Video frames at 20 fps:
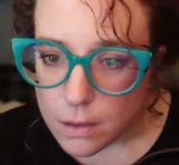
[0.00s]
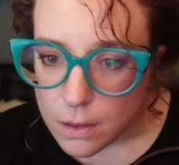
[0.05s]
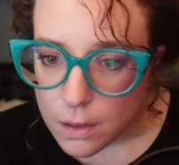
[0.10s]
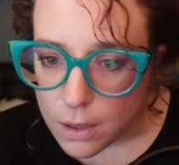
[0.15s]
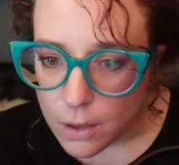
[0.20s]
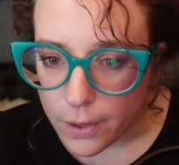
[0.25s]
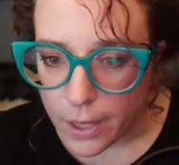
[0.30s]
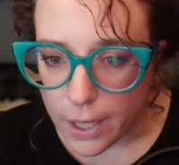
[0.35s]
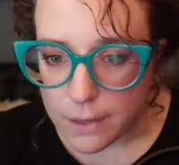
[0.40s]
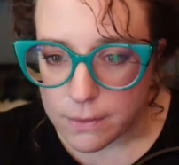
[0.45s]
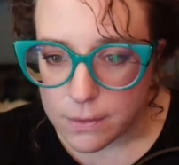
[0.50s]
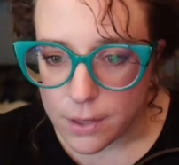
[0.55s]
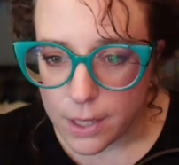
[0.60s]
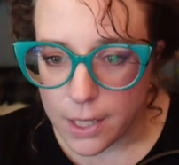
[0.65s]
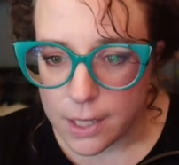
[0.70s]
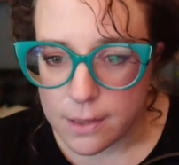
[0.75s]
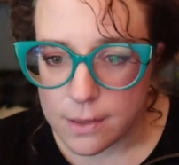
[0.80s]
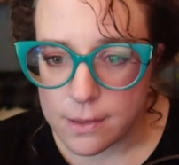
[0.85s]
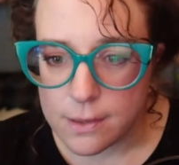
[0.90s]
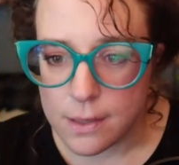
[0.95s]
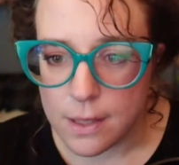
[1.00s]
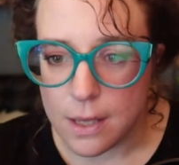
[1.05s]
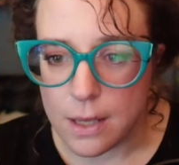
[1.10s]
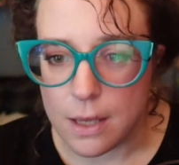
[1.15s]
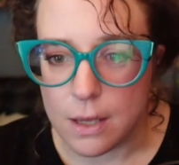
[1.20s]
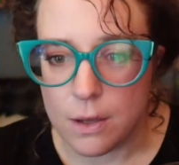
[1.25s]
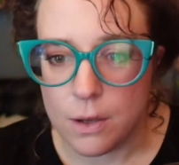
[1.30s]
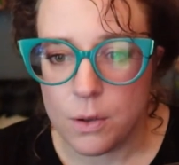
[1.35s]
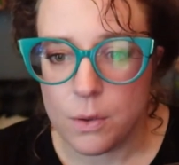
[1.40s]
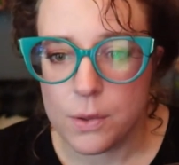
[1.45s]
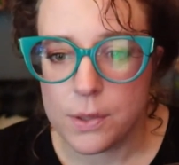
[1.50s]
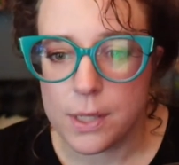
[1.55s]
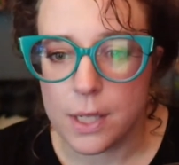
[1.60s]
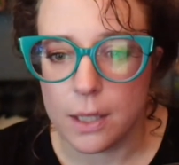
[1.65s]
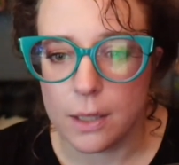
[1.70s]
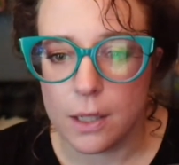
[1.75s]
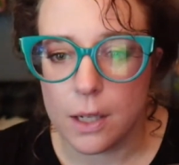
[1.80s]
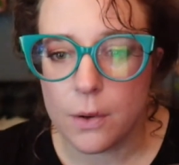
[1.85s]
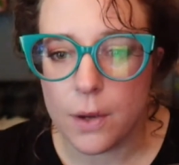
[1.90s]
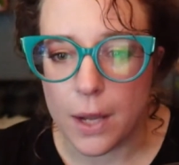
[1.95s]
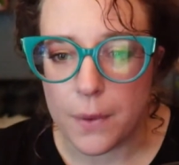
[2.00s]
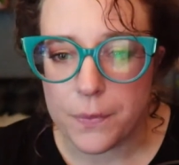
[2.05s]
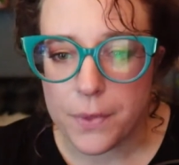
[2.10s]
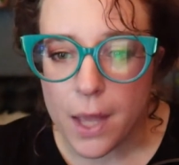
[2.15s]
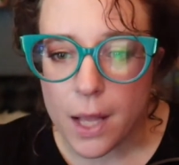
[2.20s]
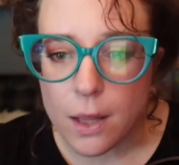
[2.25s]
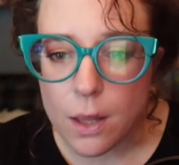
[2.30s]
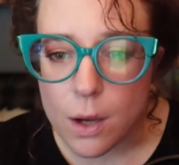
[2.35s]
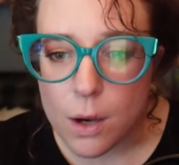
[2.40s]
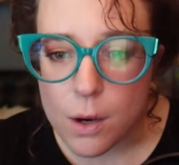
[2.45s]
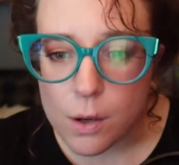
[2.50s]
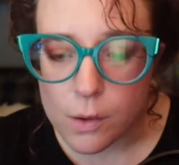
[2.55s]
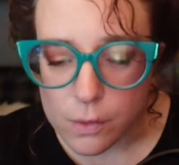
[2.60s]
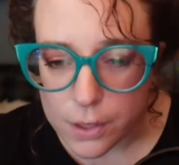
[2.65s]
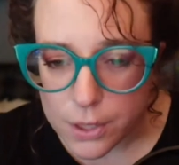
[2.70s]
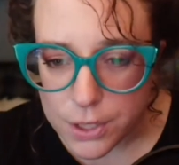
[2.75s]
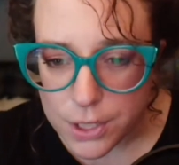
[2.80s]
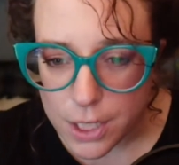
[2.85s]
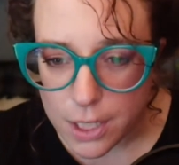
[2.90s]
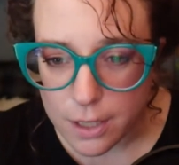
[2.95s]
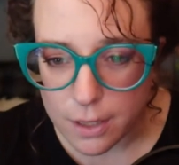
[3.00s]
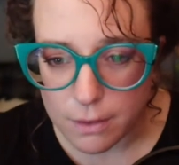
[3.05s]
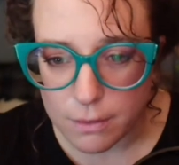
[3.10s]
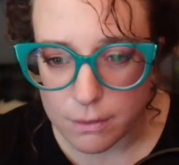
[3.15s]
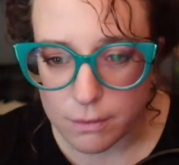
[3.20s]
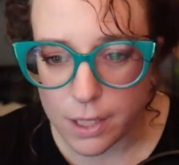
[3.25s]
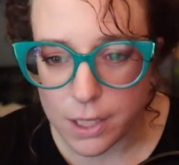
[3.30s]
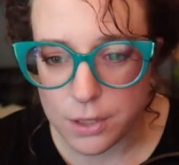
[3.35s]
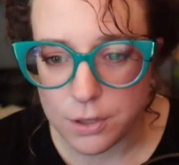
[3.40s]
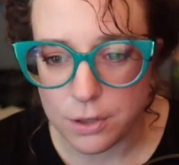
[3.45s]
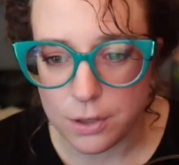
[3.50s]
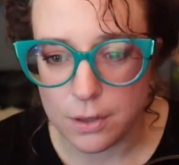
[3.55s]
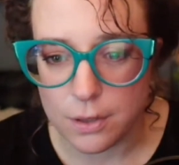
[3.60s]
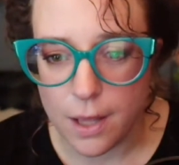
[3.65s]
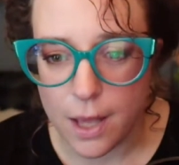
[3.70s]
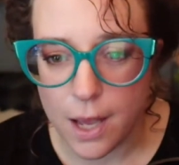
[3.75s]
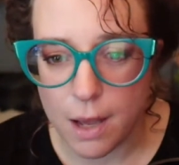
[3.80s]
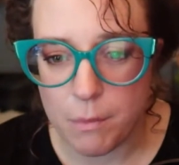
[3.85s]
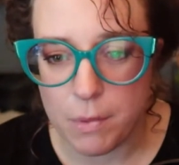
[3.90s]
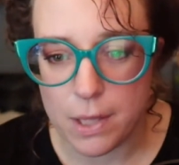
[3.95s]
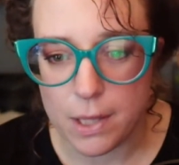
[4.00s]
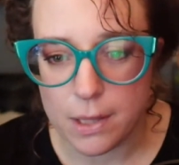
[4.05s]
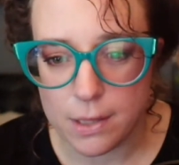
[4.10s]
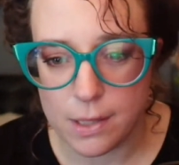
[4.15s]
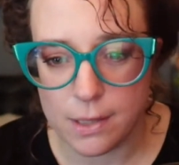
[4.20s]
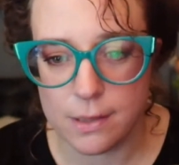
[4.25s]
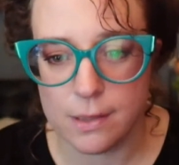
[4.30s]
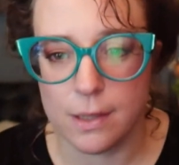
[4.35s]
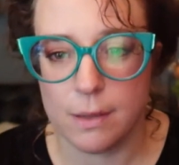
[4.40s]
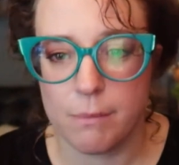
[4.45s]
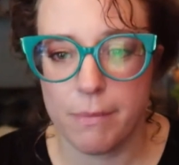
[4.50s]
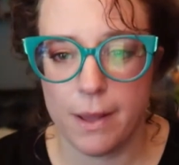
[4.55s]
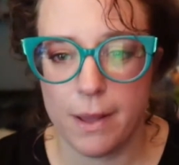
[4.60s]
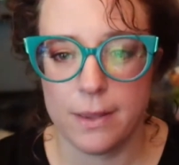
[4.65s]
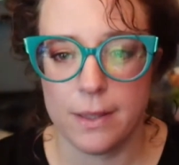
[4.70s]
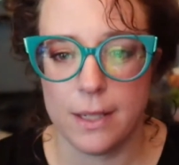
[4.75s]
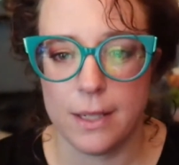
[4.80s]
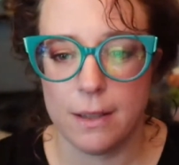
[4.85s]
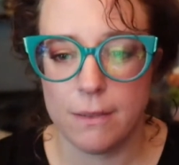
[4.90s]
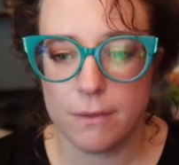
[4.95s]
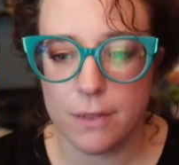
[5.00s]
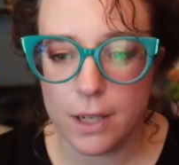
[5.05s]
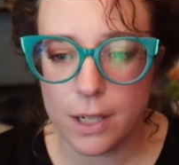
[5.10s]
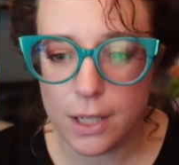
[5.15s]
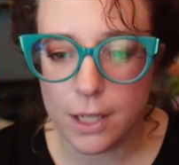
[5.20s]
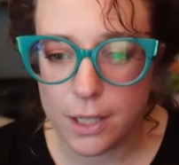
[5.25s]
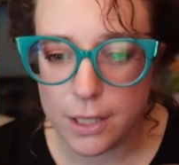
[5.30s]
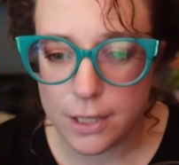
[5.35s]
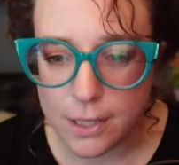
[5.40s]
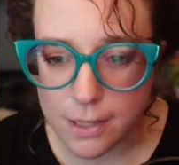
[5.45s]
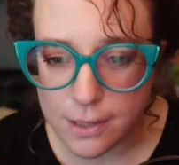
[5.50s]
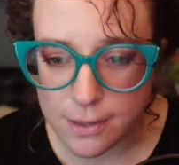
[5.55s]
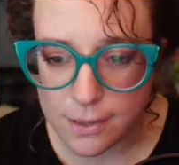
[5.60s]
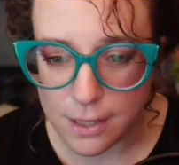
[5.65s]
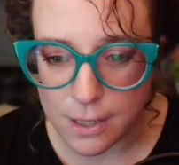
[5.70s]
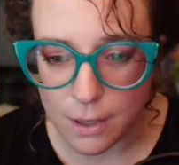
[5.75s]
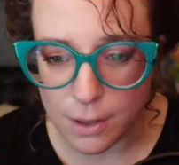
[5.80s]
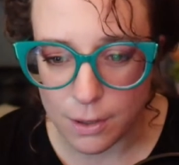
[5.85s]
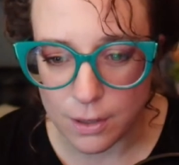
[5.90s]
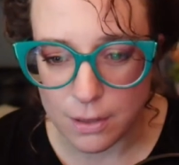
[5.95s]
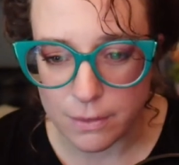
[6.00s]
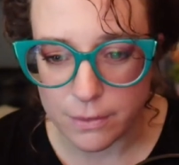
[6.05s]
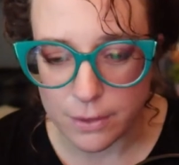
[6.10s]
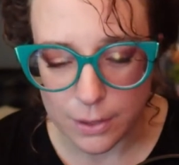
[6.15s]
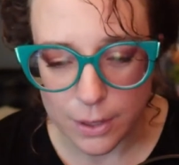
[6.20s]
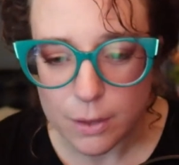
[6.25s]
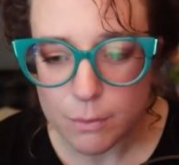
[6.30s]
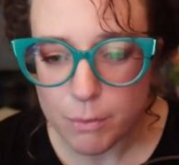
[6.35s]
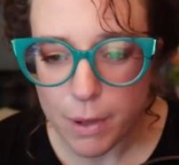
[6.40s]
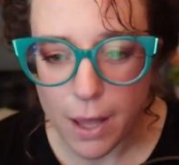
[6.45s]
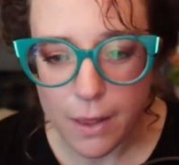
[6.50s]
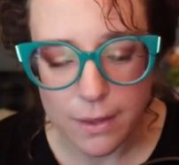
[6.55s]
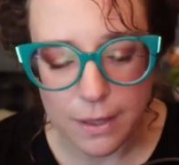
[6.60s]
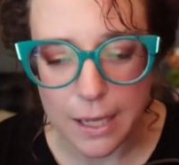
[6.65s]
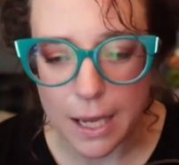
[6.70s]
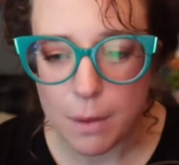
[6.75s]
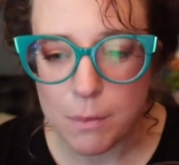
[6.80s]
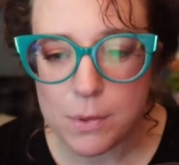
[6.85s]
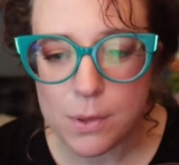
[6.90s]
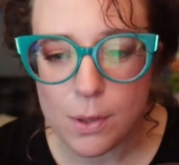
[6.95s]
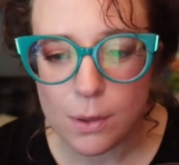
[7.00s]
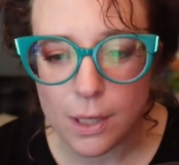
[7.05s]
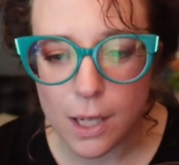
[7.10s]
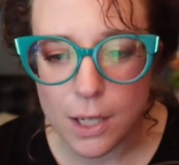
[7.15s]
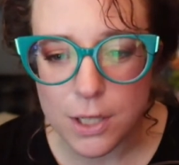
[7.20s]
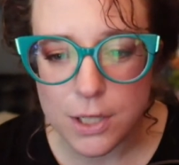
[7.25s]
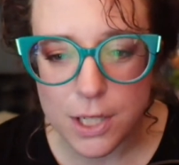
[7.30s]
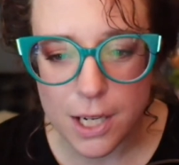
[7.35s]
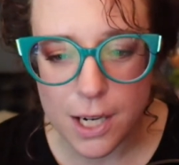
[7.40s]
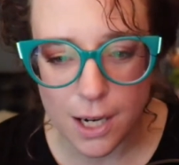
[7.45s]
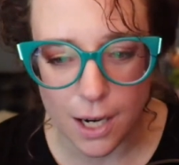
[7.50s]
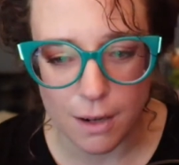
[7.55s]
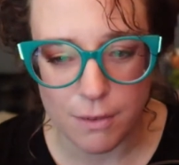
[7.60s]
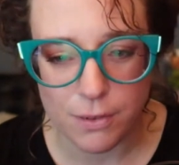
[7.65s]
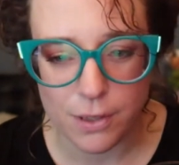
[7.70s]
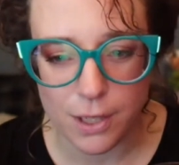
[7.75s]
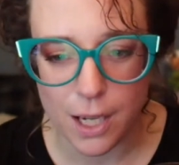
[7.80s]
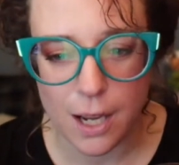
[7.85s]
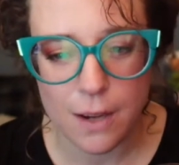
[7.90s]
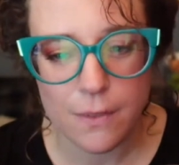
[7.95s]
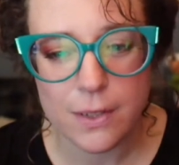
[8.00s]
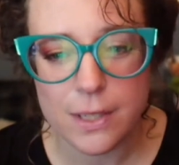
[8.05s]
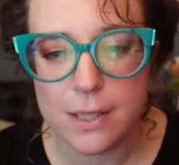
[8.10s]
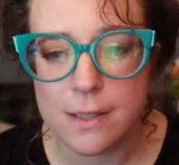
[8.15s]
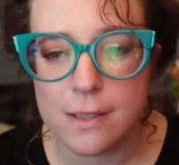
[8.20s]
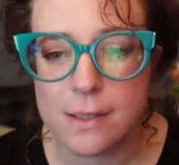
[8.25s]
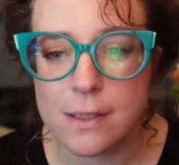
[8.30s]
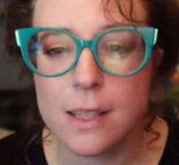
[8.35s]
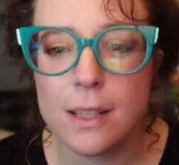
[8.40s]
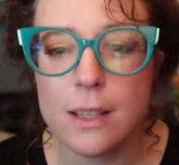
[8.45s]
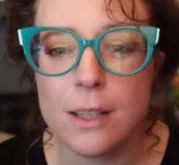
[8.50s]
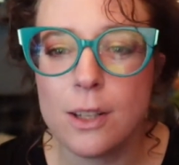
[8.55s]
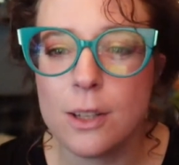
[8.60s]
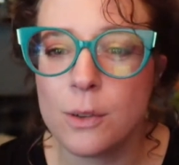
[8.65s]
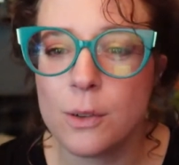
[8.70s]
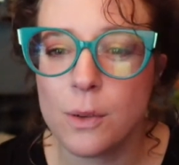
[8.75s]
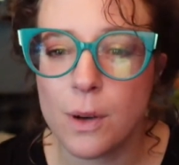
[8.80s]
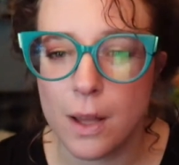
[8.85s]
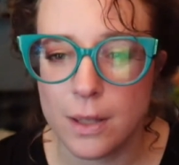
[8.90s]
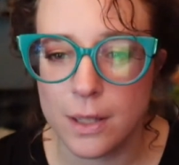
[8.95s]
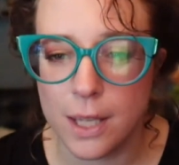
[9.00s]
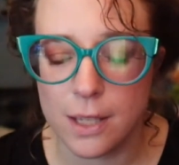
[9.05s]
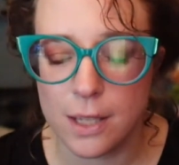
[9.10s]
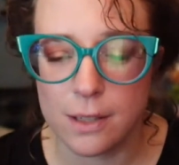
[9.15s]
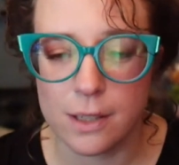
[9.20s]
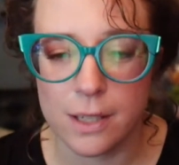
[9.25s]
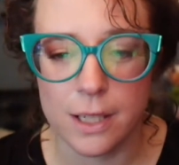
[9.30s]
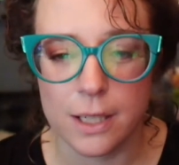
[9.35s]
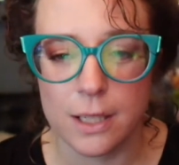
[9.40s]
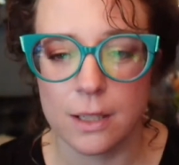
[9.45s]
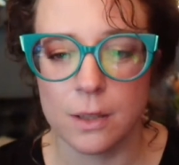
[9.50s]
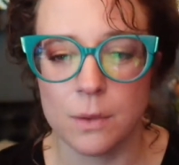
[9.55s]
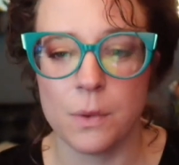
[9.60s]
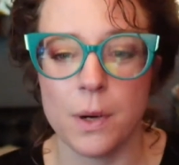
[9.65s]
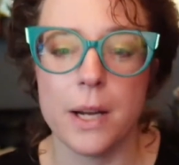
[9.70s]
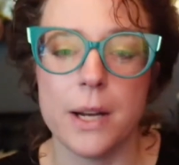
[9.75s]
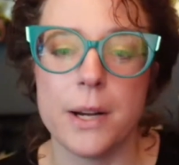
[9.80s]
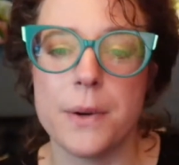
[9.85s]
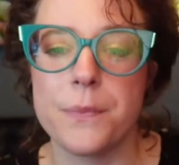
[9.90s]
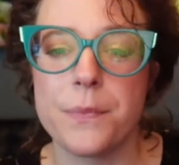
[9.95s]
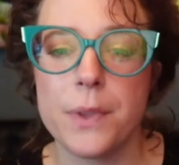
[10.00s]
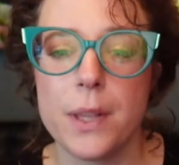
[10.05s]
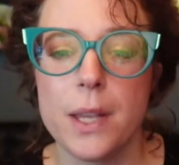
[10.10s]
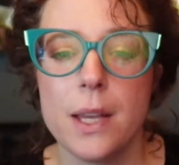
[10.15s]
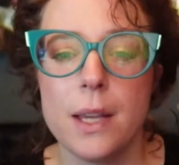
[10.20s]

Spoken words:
Okay, so I can see who's here. Okay, hello, Rashida, Rachel, Abby, Lisa, Bethany. Very good to see all of you. Bethany, I'm so glad you're here. I feel like I haven't seen you on the internet in a while.